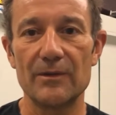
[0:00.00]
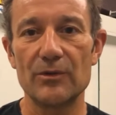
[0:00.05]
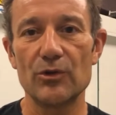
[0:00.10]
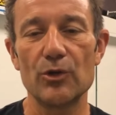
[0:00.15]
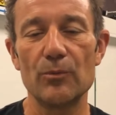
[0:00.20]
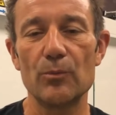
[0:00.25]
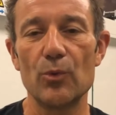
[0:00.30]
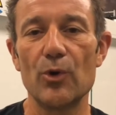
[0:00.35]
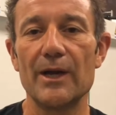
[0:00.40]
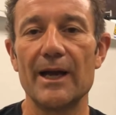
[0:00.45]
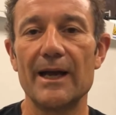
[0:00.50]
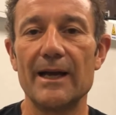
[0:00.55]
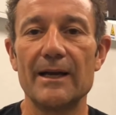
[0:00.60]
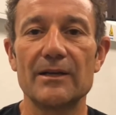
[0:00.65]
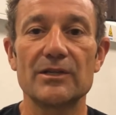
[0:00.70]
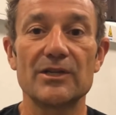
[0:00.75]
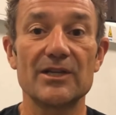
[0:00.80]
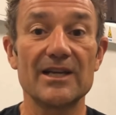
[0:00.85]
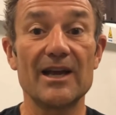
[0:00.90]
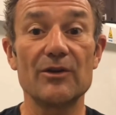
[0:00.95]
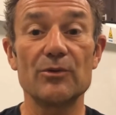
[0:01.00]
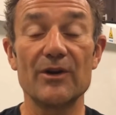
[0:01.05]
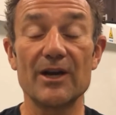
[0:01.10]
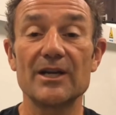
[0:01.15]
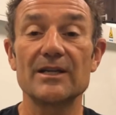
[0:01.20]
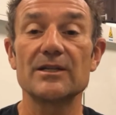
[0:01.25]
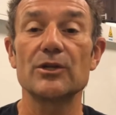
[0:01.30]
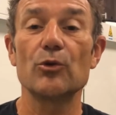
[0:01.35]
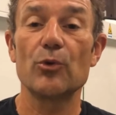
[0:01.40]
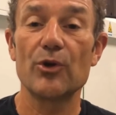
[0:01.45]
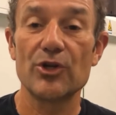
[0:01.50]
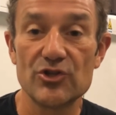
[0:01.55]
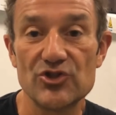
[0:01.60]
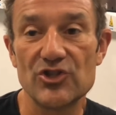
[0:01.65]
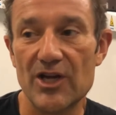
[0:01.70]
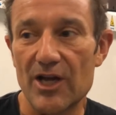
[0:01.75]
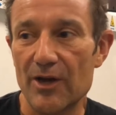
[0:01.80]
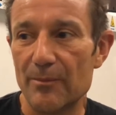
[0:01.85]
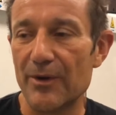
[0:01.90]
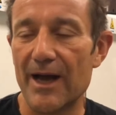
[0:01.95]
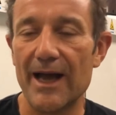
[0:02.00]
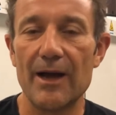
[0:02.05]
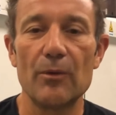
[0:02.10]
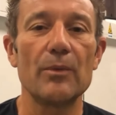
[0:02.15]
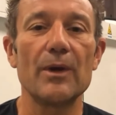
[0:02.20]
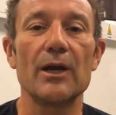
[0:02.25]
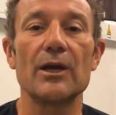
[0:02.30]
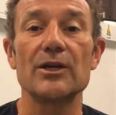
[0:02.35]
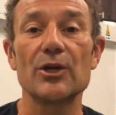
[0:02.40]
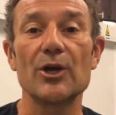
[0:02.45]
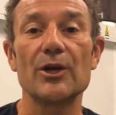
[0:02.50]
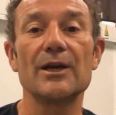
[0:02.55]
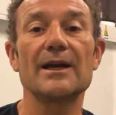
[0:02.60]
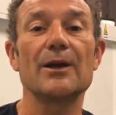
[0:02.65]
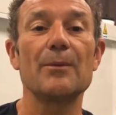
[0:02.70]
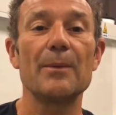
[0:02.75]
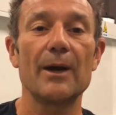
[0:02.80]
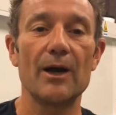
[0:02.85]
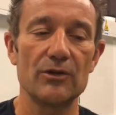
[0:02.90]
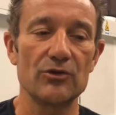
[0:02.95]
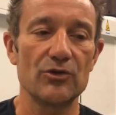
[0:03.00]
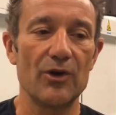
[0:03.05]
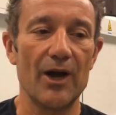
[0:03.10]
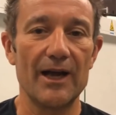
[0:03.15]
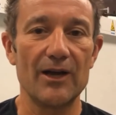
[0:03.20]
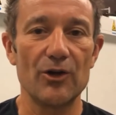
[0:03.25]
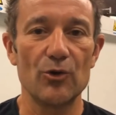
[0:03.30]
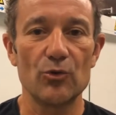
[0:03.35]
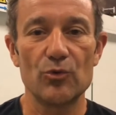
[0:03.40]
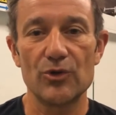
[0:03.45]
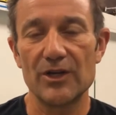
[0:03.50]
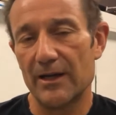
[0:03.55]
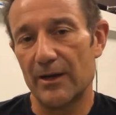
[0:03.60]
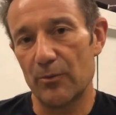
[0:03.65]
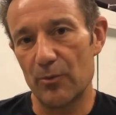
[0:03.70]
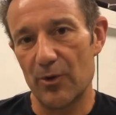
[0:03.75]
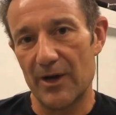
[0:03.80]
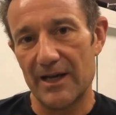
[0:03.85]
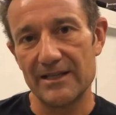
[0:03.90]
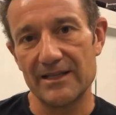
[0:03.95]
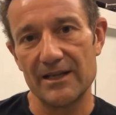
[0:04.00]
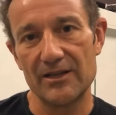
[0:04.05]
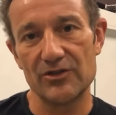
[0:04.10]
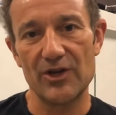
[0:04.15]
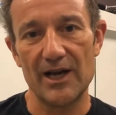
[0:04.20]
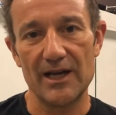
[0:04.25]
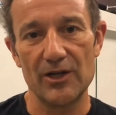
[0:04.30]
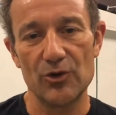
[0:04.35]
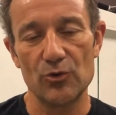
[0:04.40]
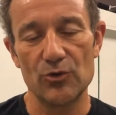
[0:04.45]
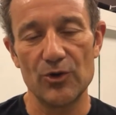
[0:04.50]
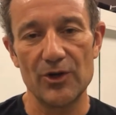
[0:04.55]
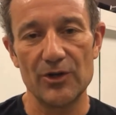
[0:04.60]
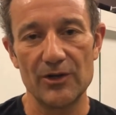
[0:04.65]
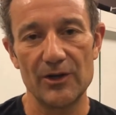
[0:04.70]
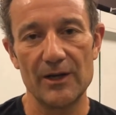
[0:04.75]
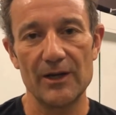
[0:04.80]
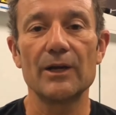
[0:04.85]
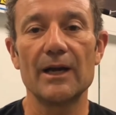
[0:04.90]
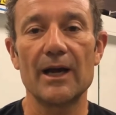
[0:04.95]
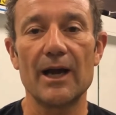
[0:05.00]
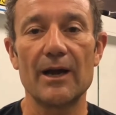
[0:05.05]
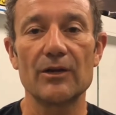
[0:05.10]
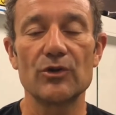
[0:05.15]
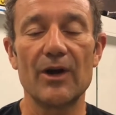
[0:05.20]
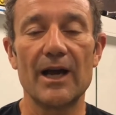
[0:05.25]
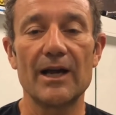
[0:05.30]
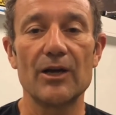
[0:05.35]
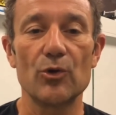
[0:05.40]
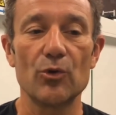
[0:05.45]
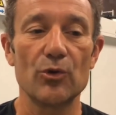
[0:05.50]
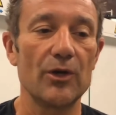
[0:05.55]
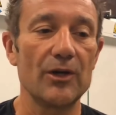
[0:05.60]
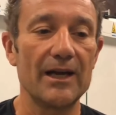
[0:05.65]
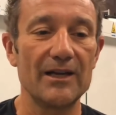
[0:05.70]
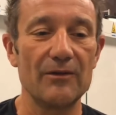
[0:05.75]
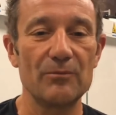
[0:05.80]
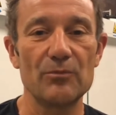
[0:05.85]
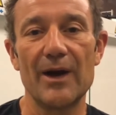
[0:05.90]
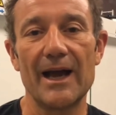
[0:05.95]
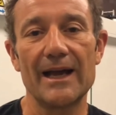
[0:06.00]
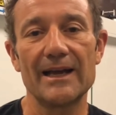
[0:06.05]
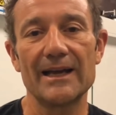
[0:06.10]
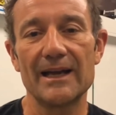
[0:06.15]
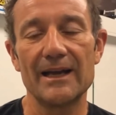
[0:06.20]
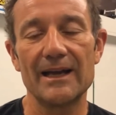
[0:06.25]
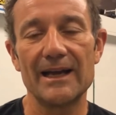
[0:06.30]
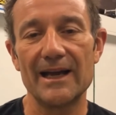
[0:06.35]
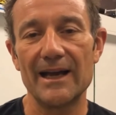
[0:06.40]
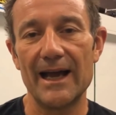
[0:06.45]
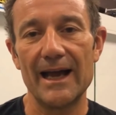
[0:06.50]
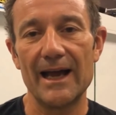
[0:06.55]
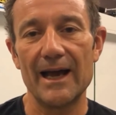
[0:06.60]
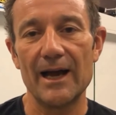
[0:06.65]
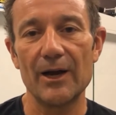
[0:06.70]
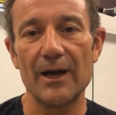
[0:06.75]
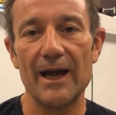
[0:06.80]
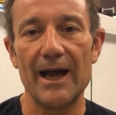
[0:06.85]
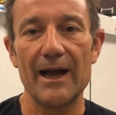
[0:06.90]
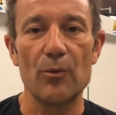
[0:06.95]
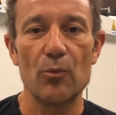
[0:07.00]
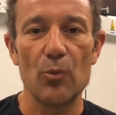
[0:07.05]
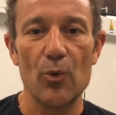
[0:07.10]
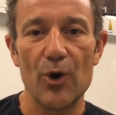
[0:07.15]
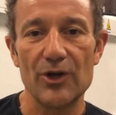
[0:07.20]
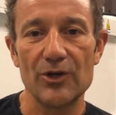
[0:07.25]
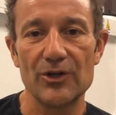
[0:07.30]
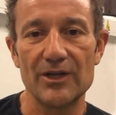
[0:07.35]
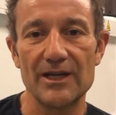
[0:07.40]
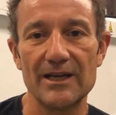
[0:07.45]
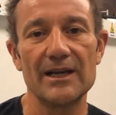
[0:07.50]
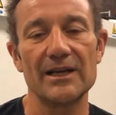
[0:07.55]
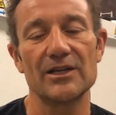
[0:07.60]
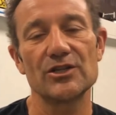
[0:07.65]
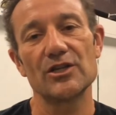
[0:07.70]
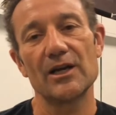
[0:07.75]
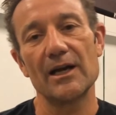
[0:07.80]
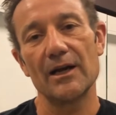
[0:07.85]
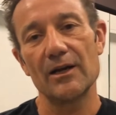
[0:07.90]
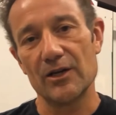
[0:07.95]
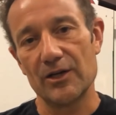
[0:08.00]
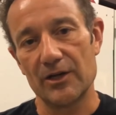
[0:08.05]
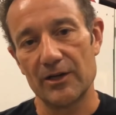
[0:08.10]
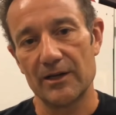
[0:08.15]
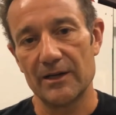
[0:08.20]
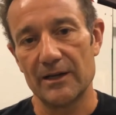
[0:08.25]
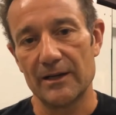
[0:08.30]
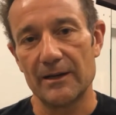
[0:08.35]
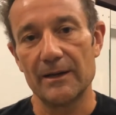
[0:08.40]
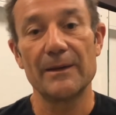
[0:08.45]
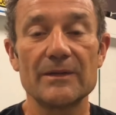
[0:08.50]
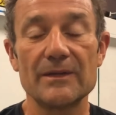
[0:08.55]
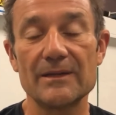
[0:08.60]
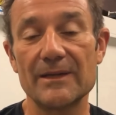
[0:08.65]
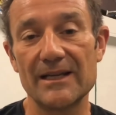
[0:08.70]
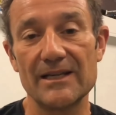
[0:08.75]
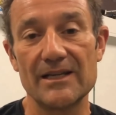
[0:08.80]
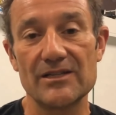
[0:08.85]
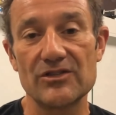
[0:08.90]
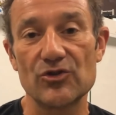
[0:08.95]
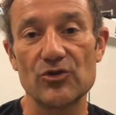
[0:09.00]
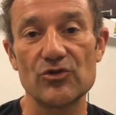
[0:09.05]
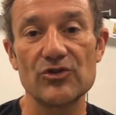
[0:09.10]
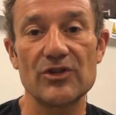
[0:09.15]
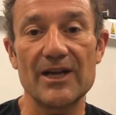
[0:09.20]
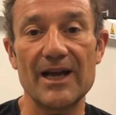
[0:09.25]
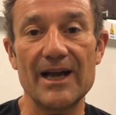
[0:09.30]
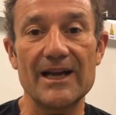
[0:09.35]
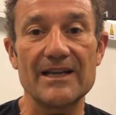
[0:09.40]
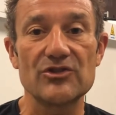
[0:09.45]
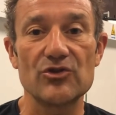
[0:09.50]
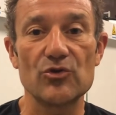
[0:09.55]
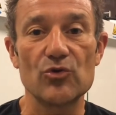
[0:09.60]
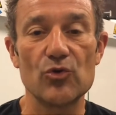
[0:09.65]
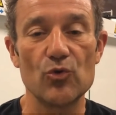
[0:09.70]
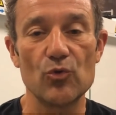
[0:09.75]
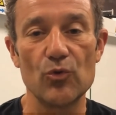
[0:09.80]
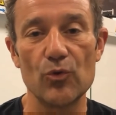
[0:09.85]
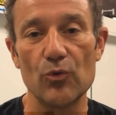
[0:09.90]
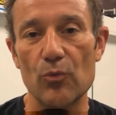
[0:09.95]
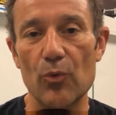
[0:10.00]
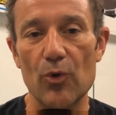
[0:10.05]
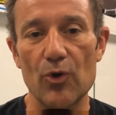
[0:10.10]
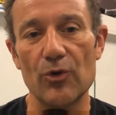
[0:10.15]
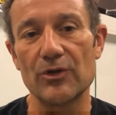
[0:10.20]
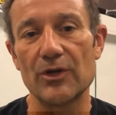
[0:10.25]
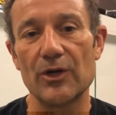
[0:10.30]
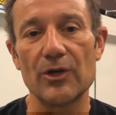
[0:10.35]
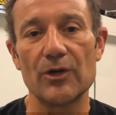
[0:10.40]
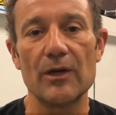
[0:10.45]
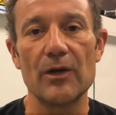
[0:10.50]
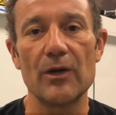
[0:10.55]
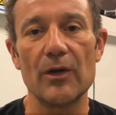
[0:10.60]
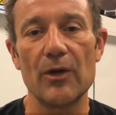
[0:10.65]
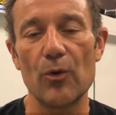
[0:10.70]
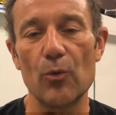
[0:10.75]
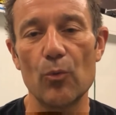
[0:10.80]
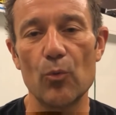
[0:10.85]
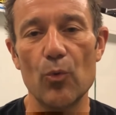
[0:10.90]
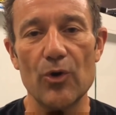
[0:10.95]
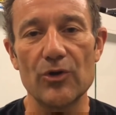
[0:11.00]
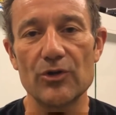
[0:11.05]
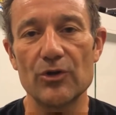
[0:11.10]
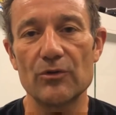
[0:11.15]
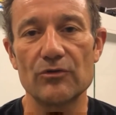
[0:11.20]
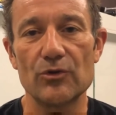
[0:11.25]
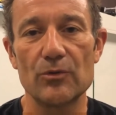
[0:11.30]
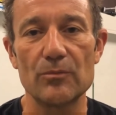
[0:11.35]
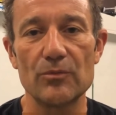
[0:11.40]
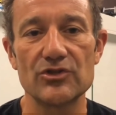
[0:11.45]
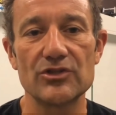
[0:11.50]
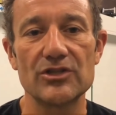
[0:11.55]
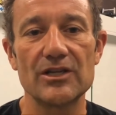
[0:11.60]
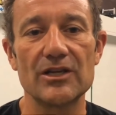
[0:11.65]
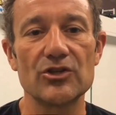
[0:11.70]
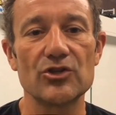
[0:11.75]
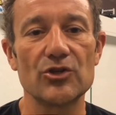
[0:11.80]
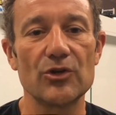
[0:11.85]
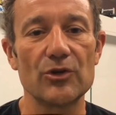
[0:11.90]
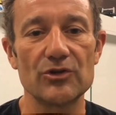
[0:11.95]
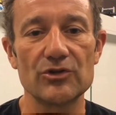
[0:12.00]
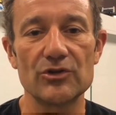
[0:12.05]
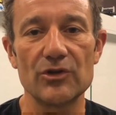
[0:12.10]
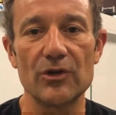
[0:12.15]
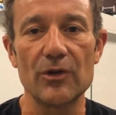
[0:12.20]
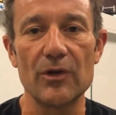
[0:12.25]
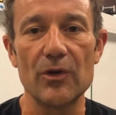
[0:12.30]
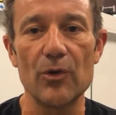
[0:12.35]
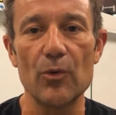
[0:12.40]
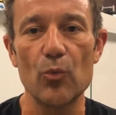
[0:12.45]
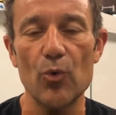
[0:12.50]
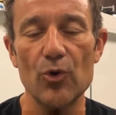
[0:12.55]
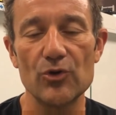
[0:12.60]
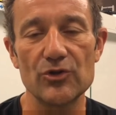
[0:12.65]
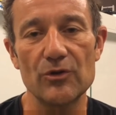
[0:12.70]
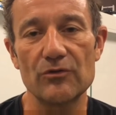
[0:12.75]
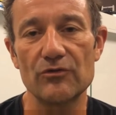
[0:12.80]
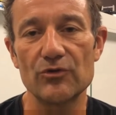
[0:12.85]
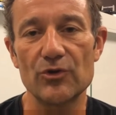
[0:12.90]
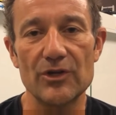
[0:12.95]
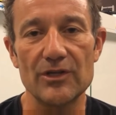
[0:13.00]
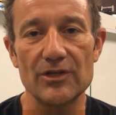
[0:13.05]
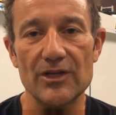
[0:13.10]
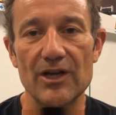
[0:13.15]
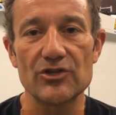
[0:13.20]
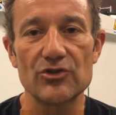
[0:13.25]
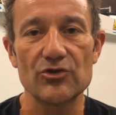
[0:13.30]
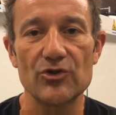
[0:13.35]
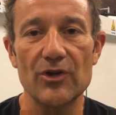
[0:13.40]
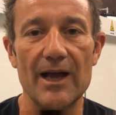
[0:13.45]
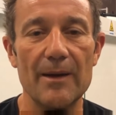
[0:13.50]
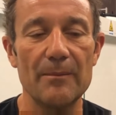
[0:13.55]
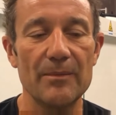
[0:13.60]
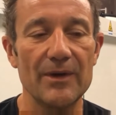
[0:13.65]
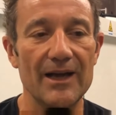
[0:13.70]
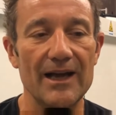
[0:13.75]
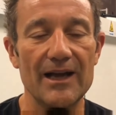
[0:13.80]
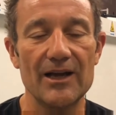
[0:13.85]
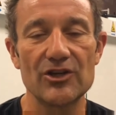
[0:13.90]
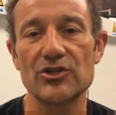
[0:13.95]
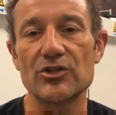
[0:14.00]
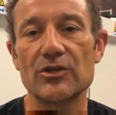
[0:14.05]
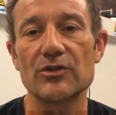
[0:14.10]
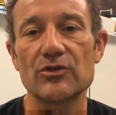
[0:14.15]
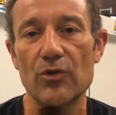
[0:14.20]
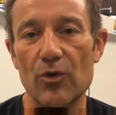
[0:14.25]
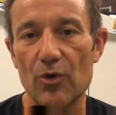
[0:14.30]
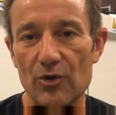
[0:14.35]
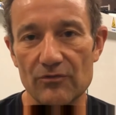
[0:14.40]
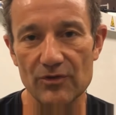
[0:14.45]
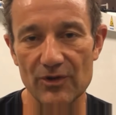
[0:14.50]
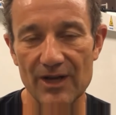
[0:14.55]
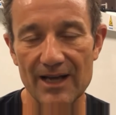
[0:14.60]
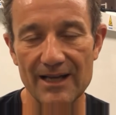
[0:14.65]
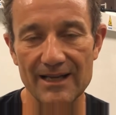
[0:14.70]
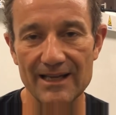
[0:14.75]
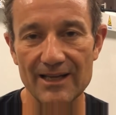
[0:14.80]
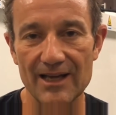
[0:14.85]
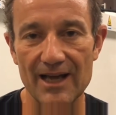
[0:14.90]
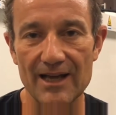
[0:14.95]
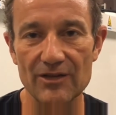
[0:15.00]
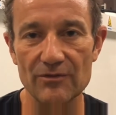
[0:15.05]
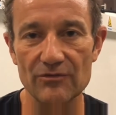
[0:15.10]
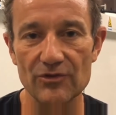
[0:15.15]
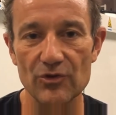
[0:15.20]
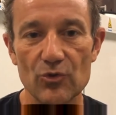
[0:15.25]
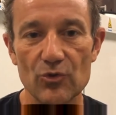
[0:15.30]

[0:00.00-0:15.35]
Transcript: Good morning. Today we are in the workshop and we are talking about dry cooling. What is a dry cooler? A dry cooler is practically an air and water heat exchanger. It is utilized to cool water, water for procedures, water for industrial applications, or for any kind of